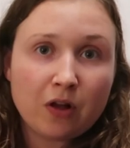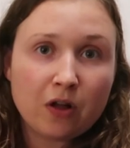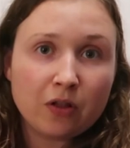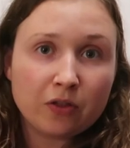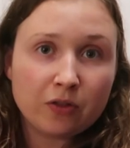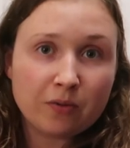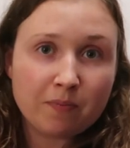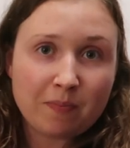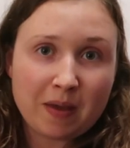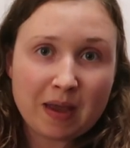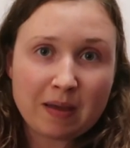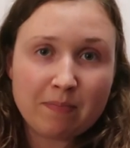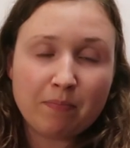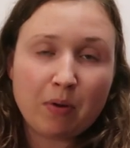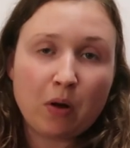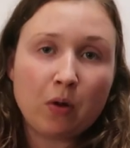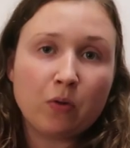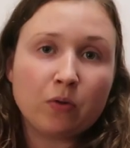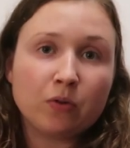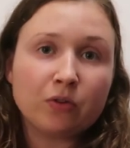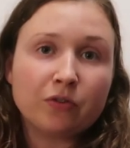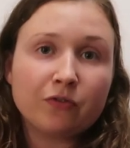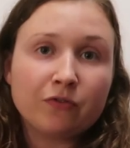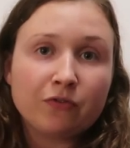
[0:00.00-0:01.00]
all the big
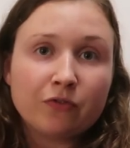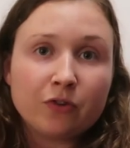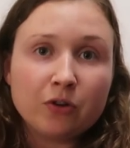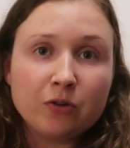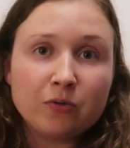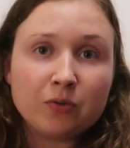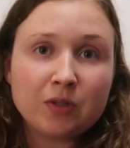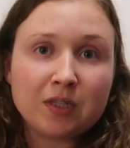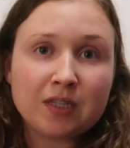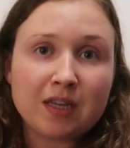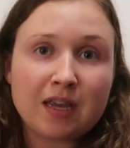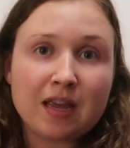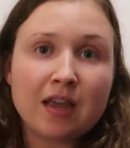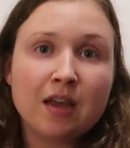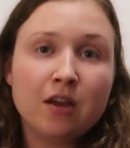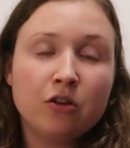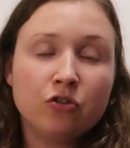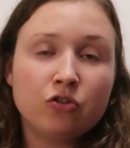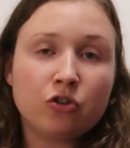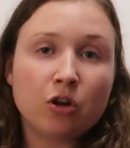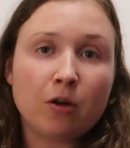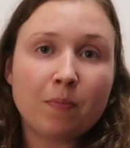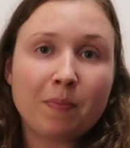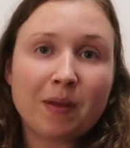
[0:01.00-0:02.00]
bold fruity
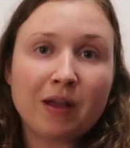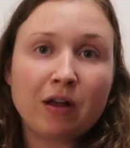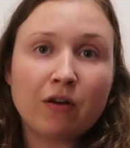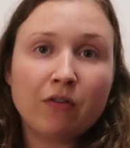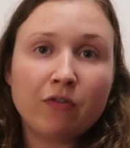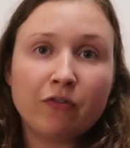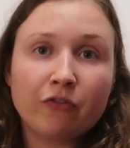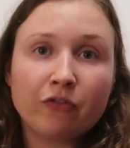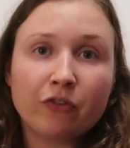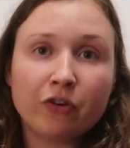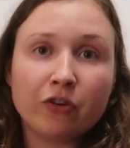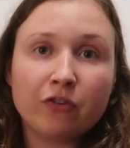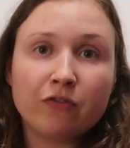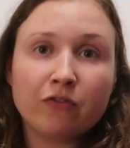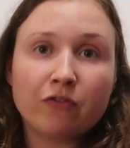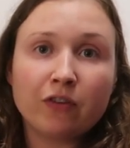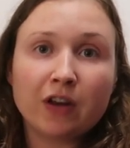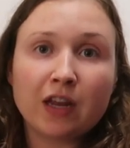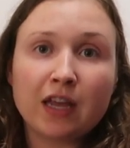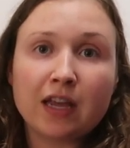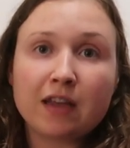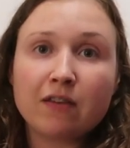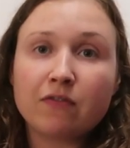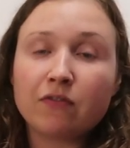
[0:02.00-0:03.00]
tropical fruit
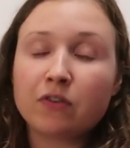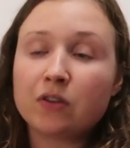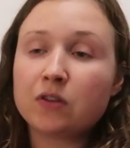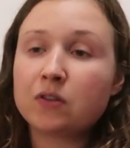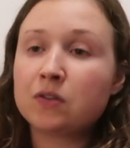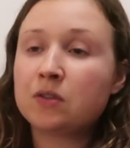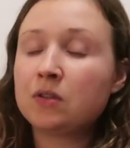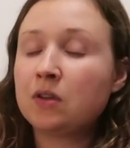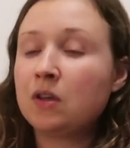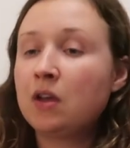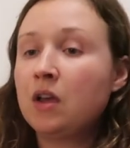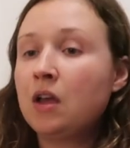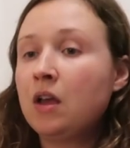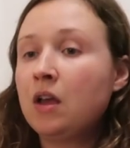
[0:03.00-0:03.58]
flavours.